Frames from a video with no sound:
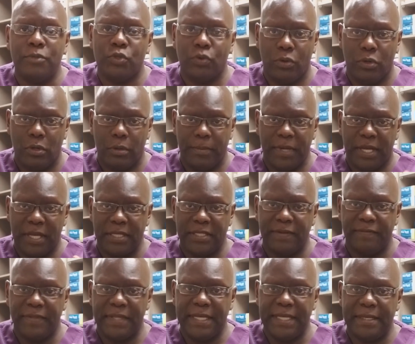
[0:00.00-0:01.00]
or because
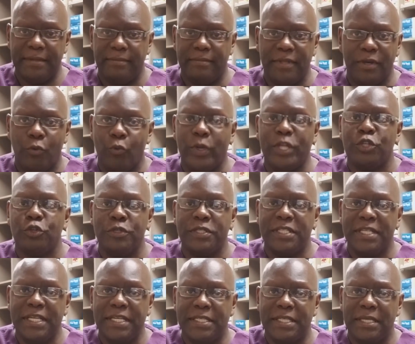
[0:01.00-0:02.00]
of the winter
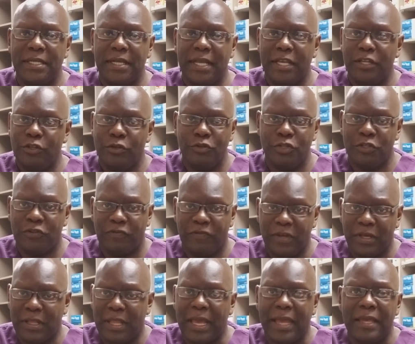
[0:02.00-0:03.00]
season and you just
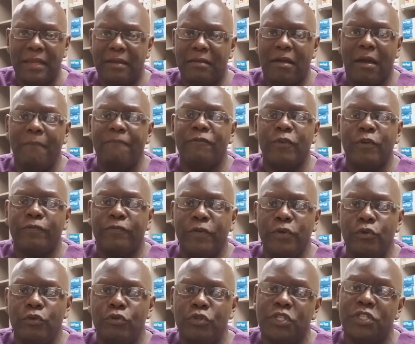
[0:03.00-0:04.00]
feel like comfort
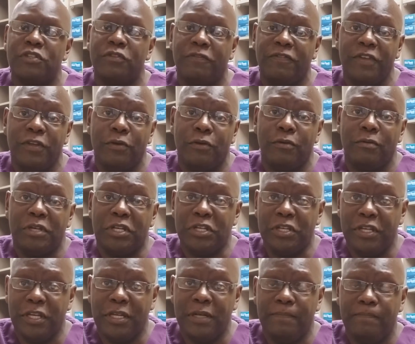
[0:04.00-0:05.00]
food just to feel
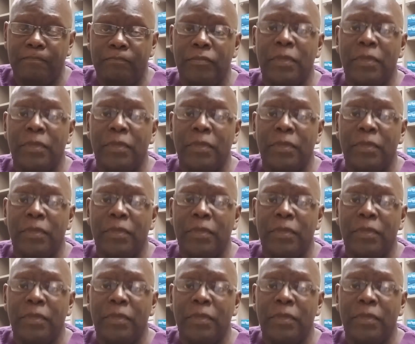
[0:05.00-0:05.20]
good,